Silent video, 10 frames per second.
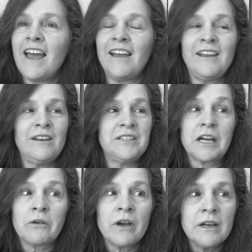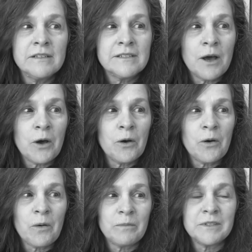and decorated his
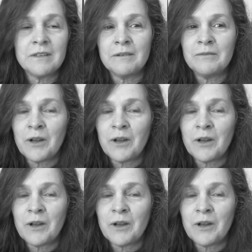home to,